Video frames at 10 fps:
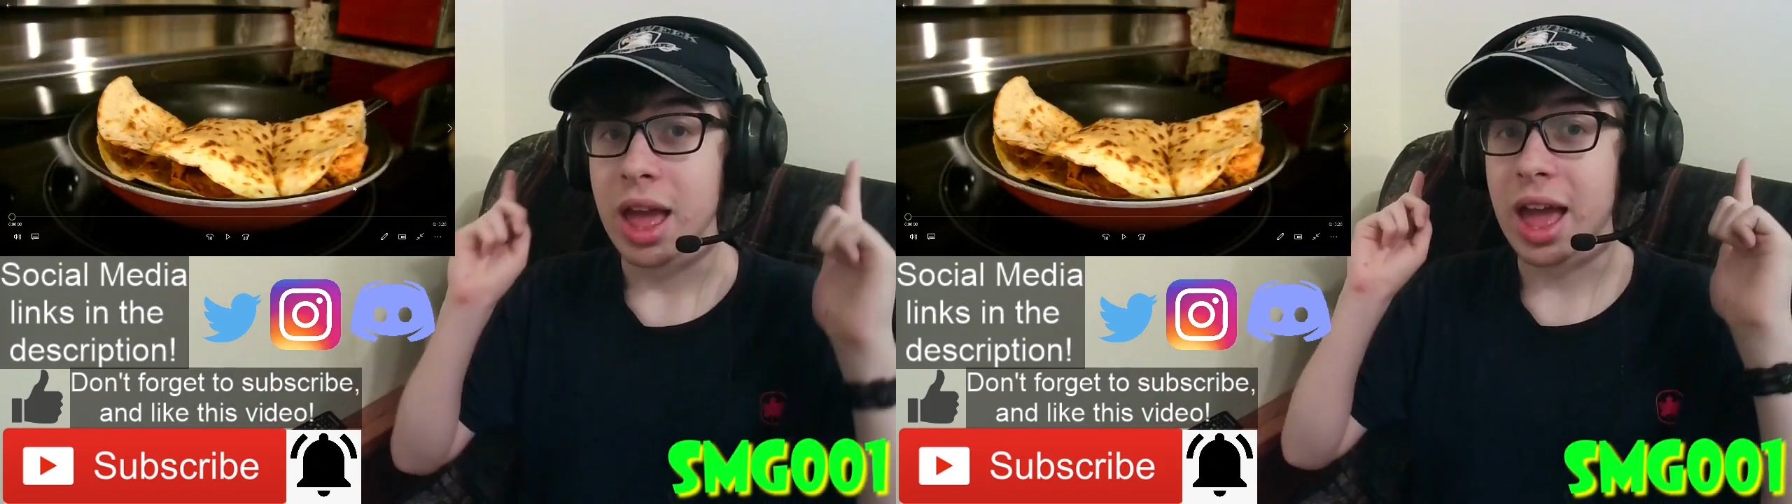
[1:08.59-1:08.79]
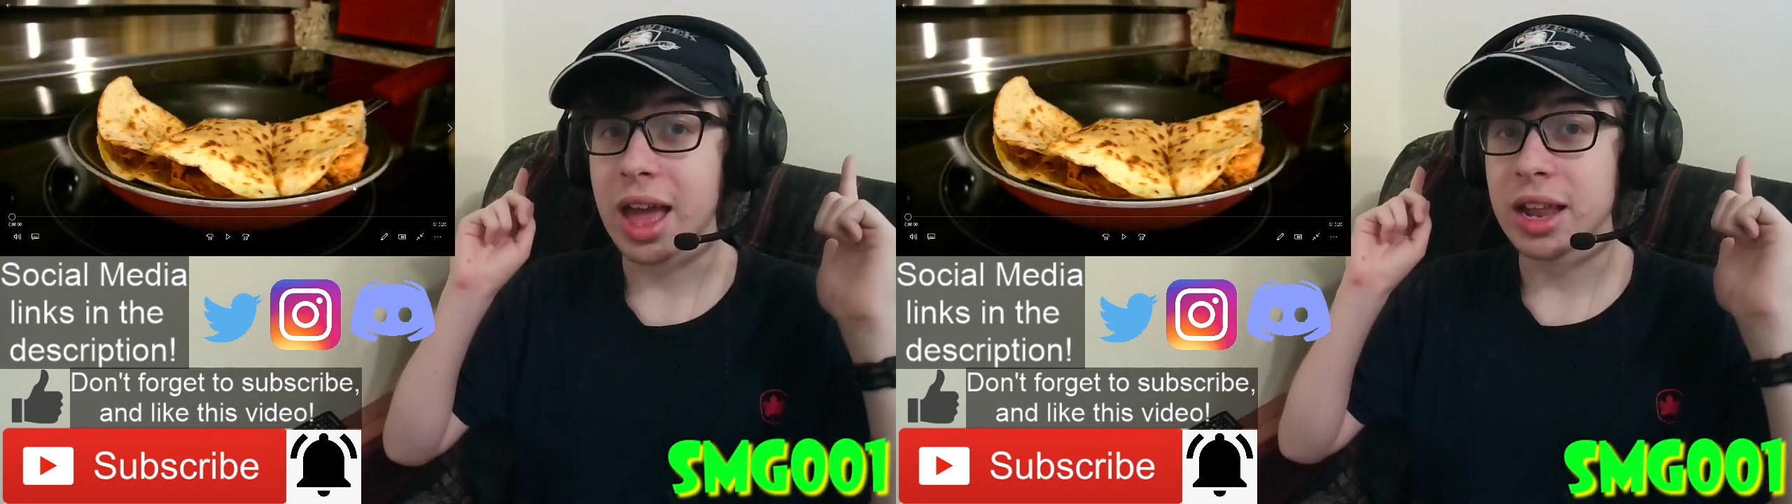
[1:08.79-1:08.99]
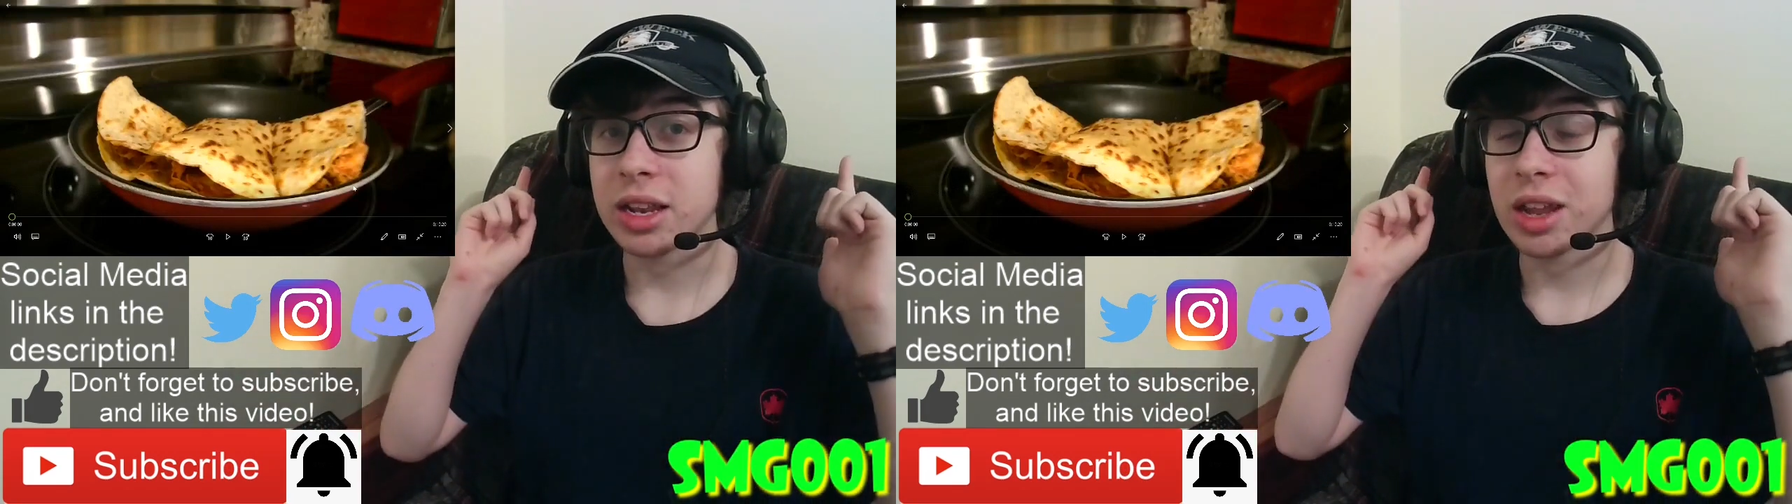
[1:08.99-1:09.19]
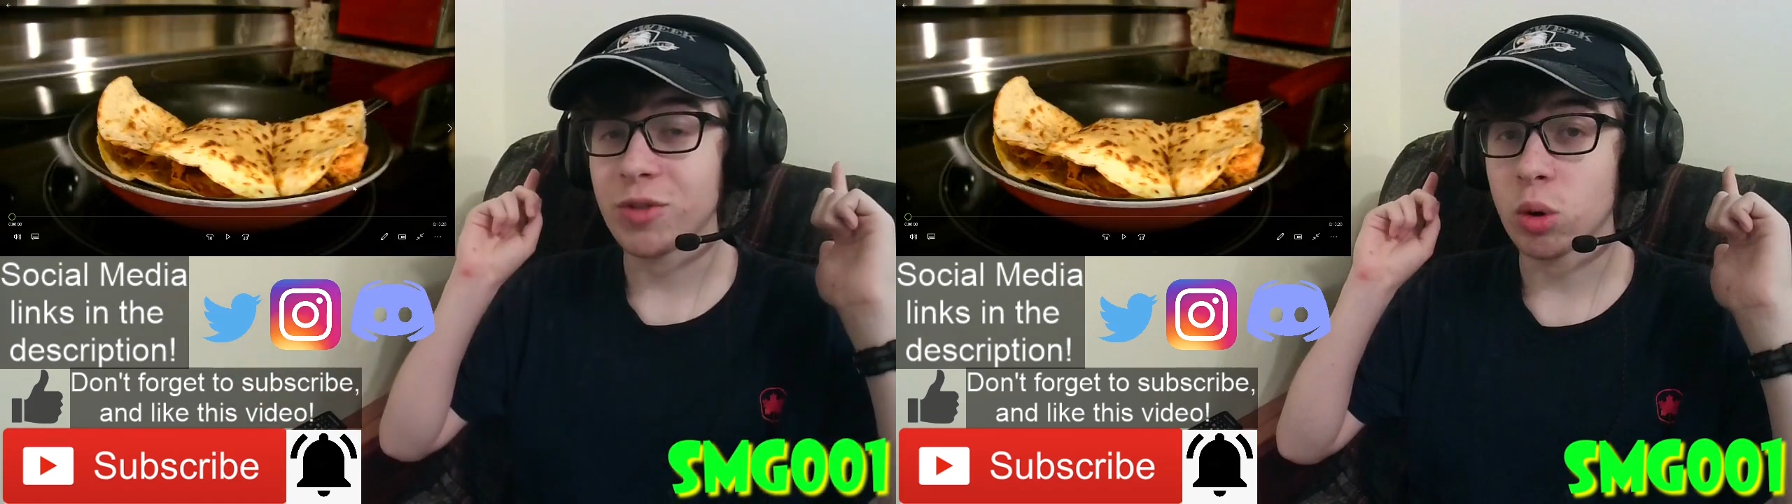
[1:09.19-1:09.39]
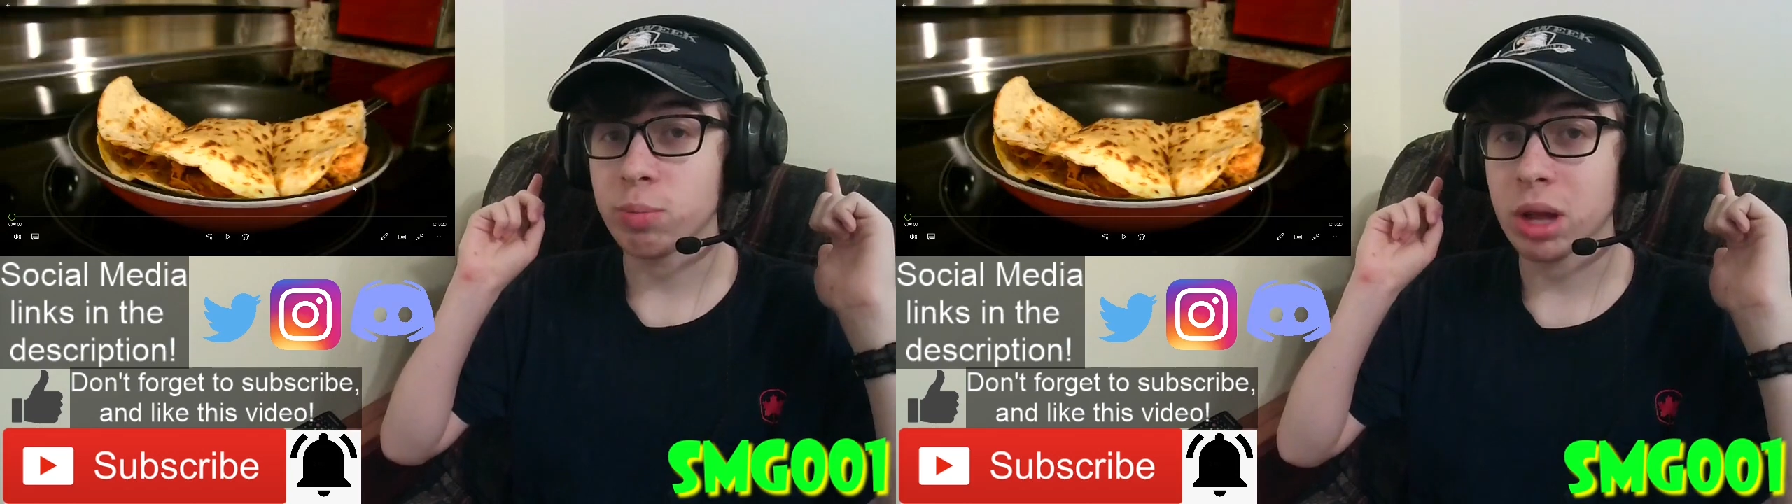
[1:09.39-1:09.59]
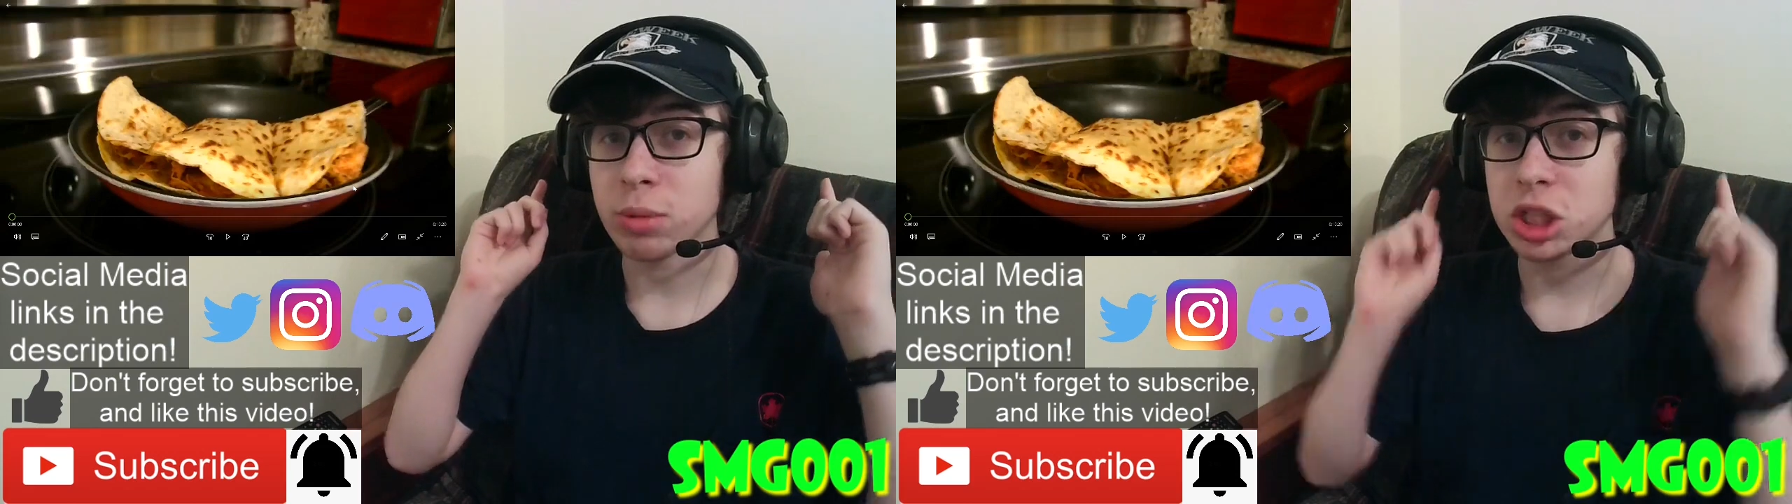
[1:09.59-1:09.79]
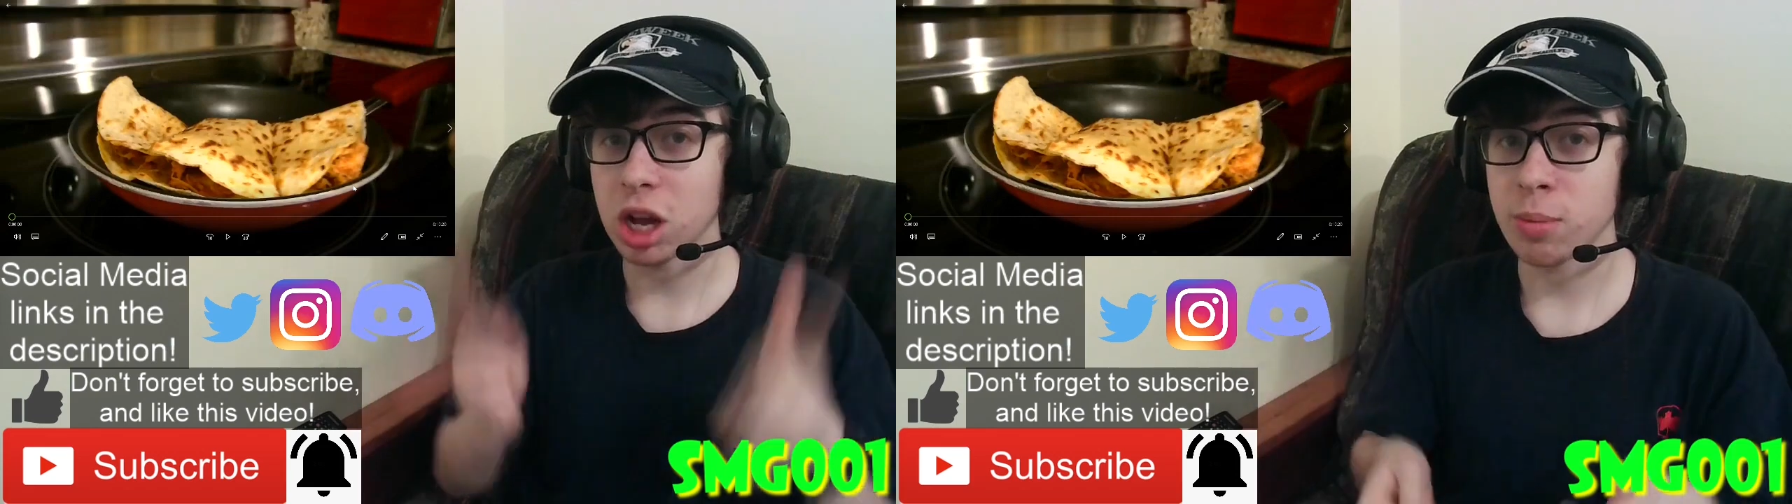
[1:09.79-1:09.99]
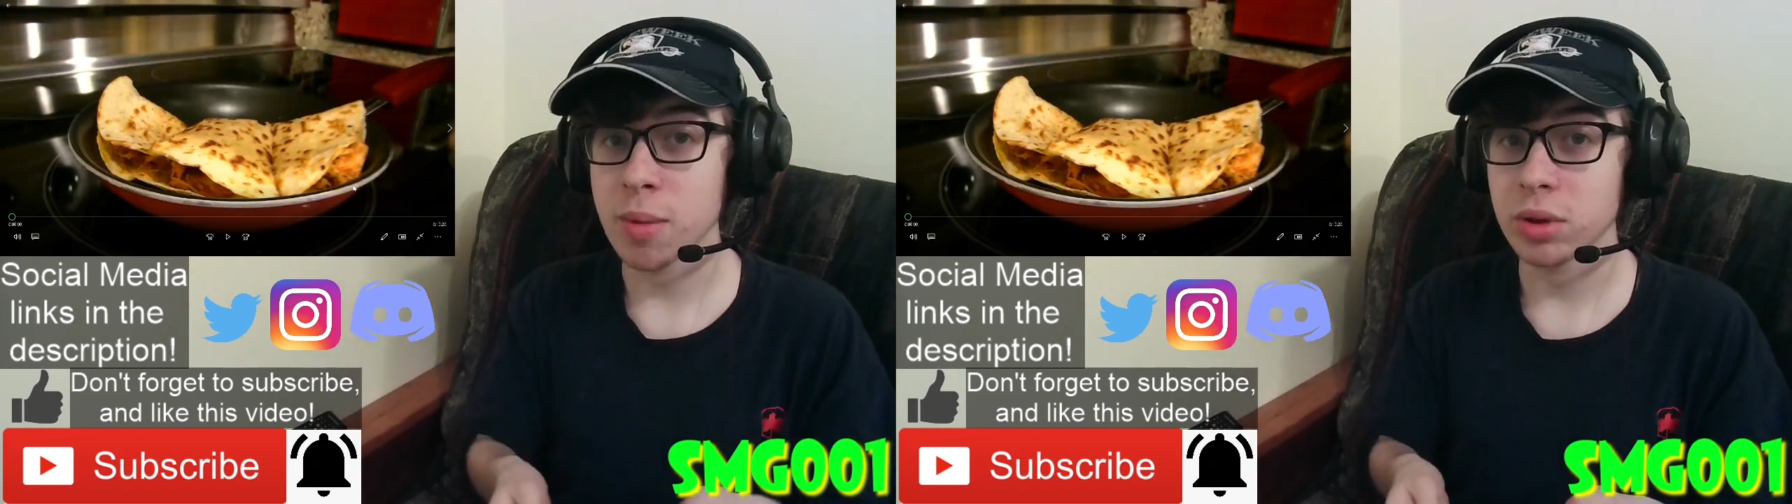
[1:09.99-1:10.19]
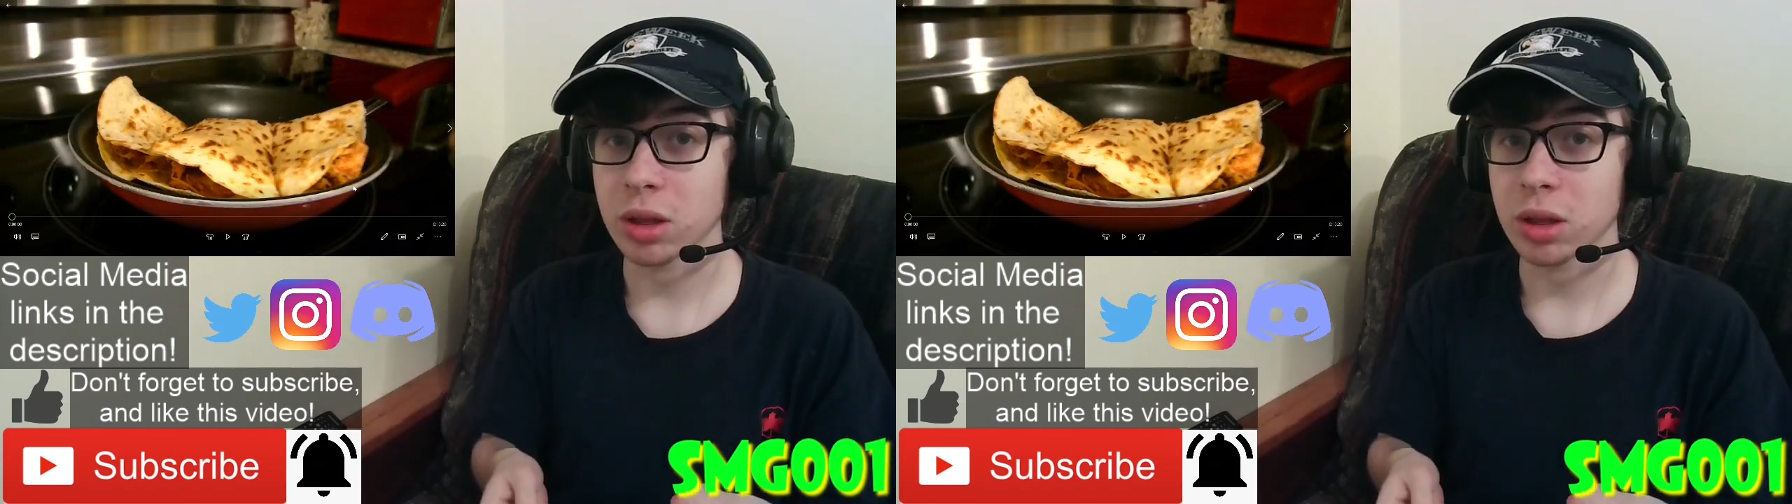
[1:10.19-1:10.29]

and if you want to become a channel member,